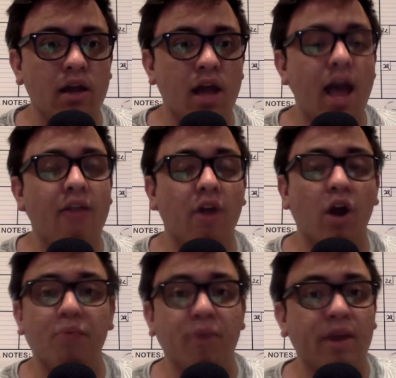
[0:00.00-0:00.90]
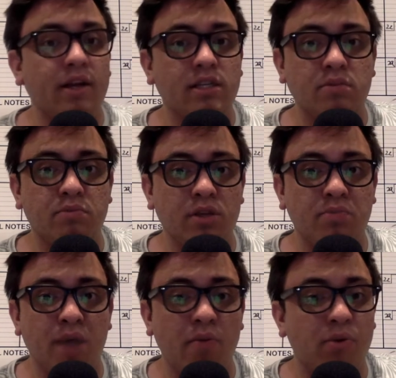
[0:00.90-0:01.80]
And the Heartbreakers, his, his
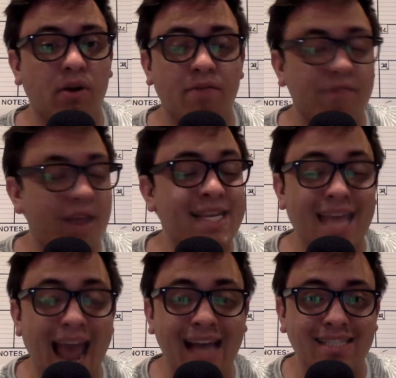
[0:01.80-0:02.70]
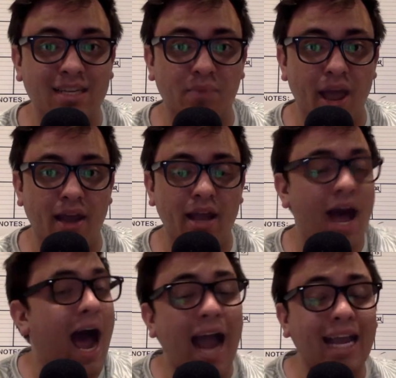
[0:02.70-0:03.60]
band, were a fantastic band.
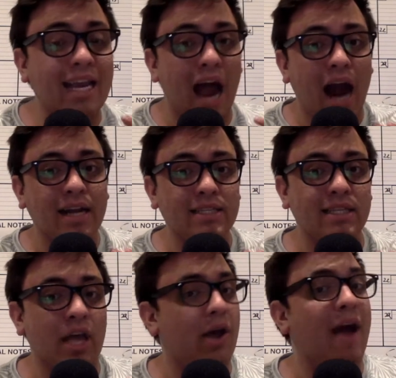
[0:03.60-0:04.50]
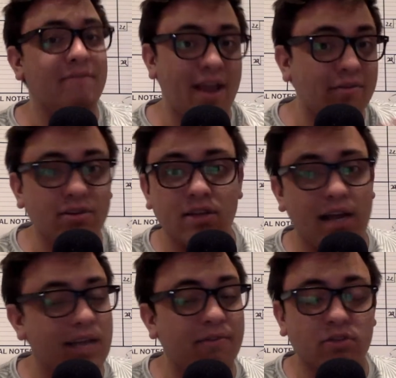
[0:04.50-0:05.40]
I can honestly tell you, I've never, I
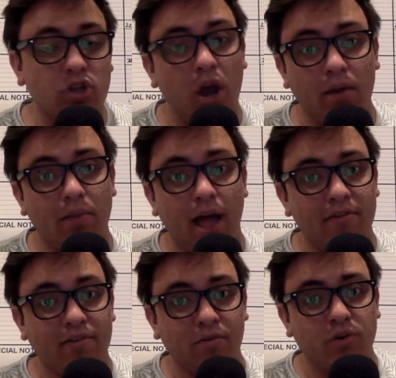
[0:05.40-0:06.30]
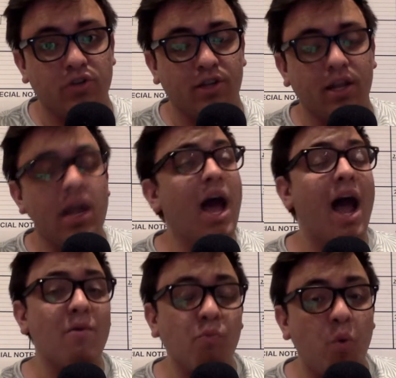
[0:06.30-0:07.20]
never saw him live. Unfortunately,
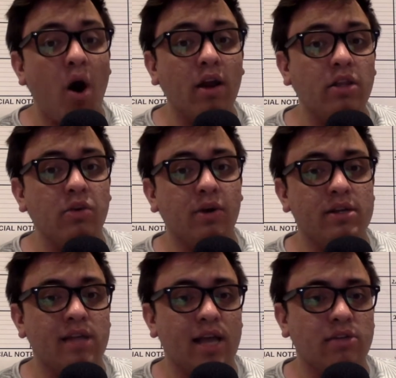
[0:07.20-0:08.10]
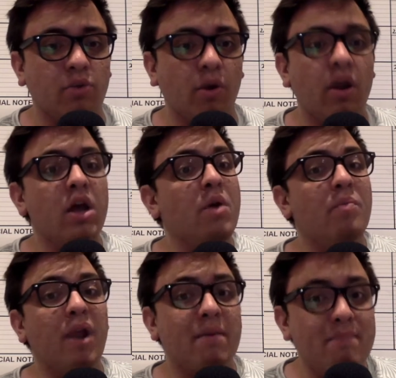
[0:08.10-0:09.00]
I wanted to on his last tour,
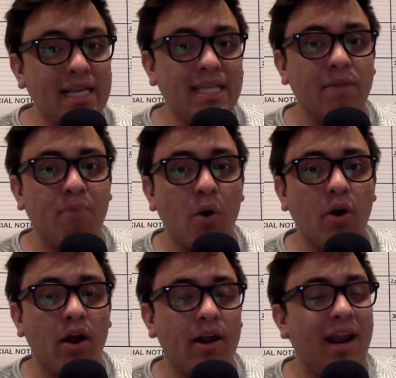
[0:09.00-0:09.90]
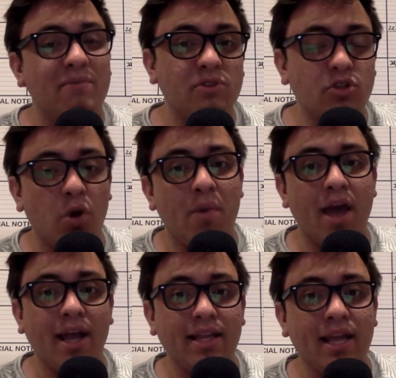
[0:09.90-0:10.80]
but I missed the boat on it, and I'm so mad
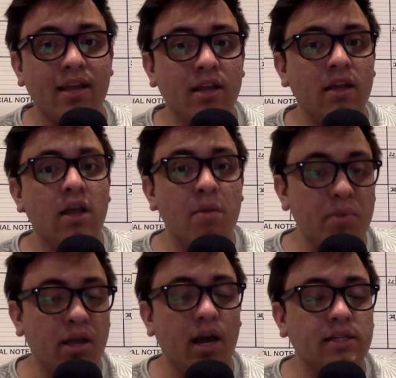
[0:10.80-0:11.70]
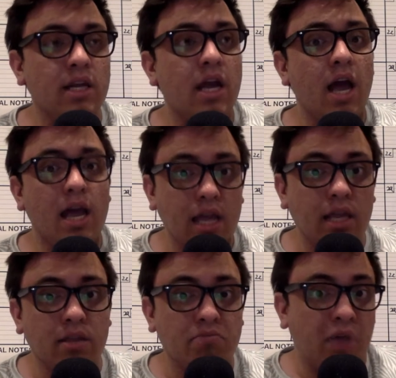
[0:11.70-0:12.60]
I did because he
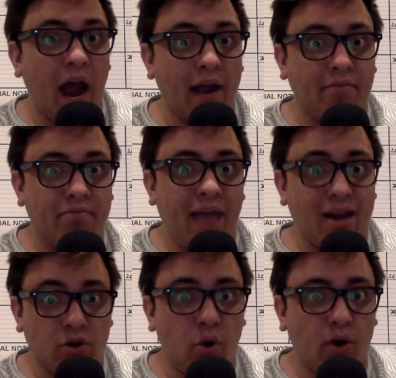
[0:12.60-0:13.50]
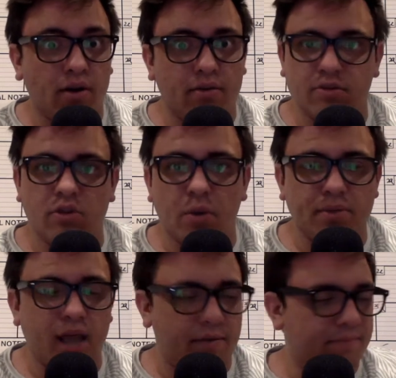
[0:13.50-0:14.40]
died that tour. I was so
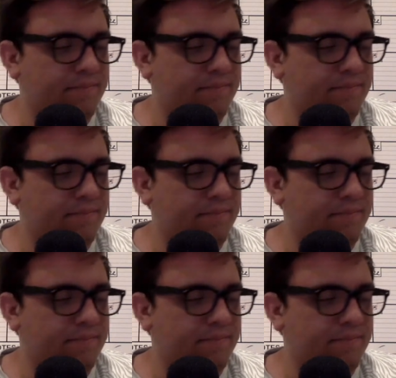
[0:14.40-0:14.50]
upset.